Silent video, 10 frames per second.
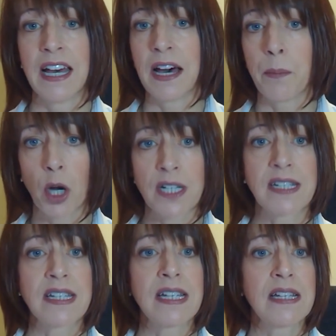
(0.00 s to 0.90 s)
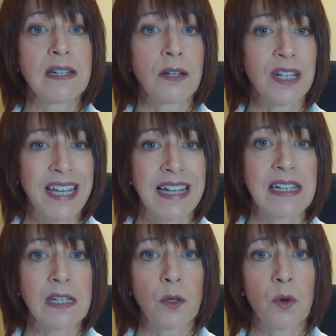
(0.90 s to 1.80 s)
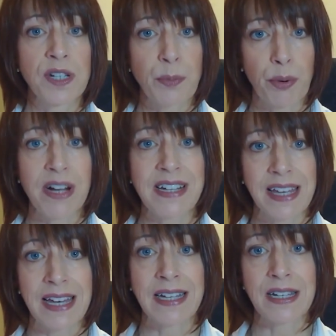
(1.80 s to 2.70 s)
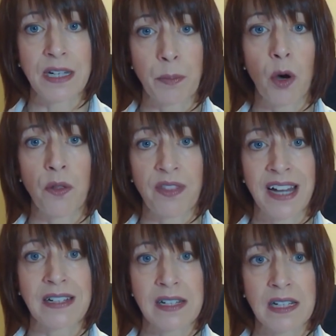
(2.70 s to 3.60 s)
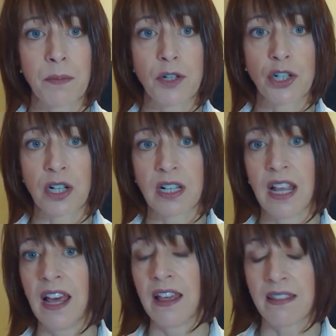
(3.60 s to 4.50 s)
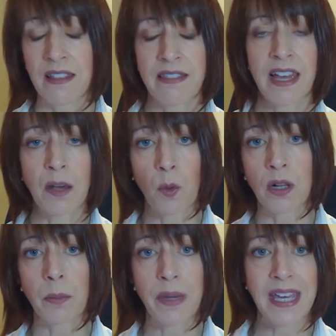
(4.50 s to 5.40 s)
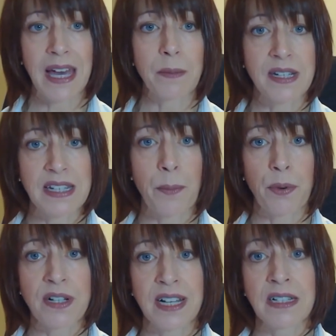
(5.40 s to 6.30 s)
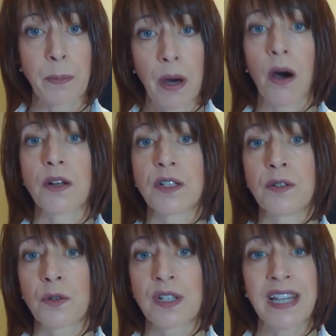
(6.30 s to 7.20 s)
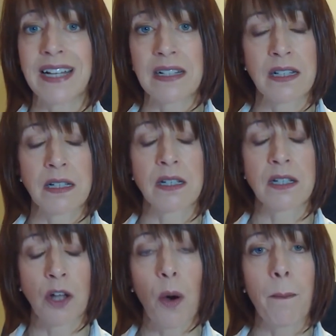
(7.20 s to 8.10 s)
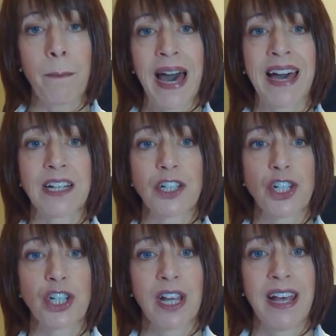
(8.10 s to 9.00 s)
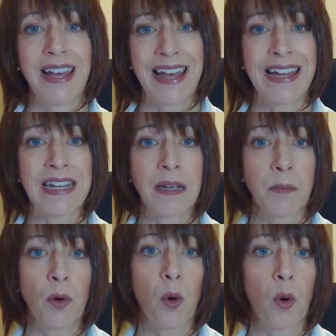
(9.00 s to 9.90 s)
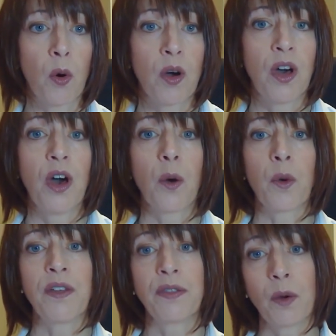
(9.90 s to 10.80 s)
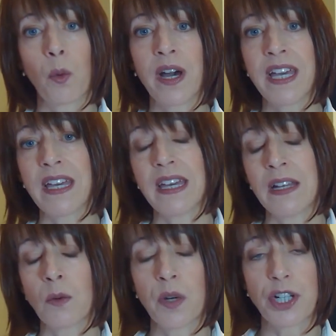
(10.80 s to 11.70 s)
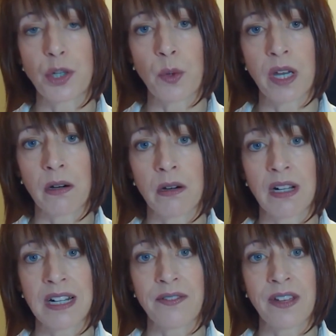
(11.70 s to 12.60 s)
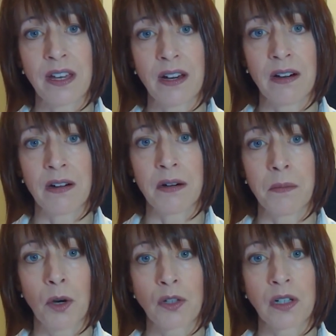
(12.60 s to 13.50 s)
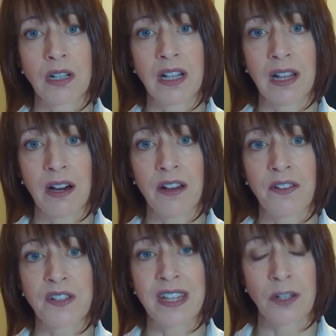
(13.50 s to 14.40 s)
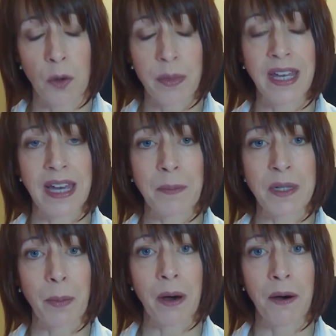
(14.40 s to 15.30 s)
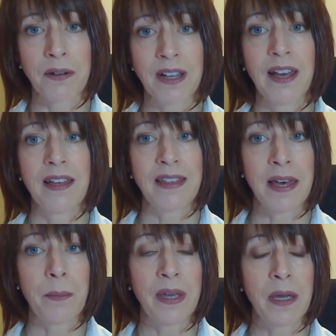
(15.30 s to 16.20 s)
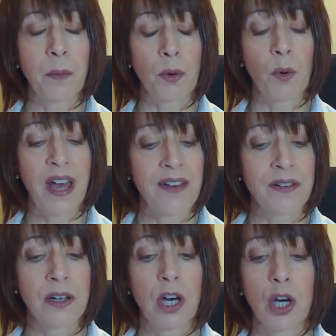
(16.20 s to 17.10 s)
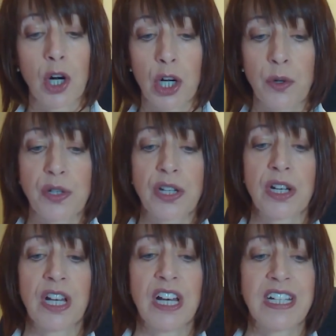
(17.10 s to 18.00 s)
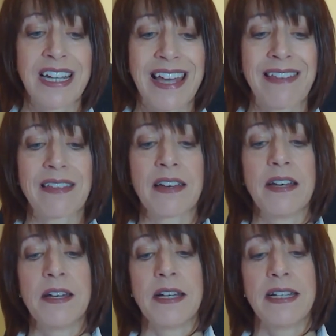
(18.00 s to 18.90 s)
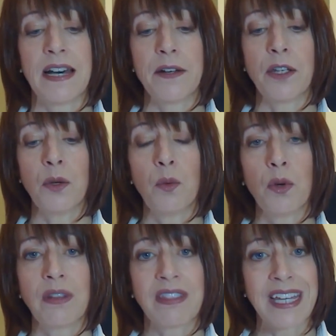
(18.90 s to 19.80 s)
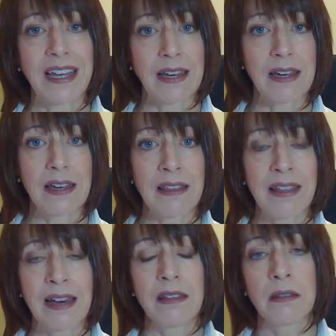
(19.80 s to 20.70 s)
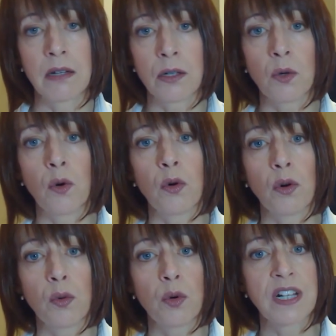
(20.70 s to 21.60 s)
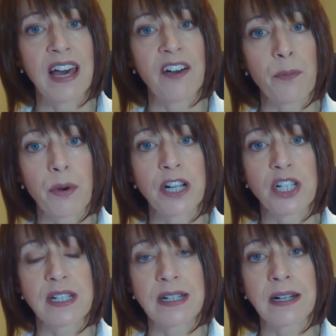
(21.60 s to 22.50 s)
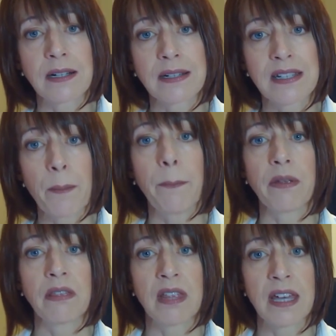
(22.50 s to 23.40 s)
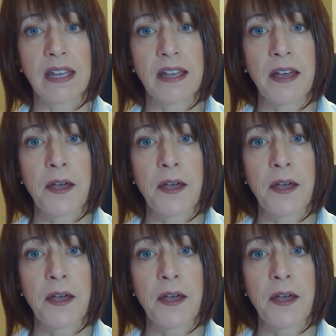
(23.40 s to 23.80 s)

policies, a lot of case law is predicated upon that assumption that they will be kept separate and apart. And of course that does not match anymore with the way in which we are living our modern lives. They're not being kept apart, they're being brought ever closer together. Now, you would think that the law would have precious little sympathy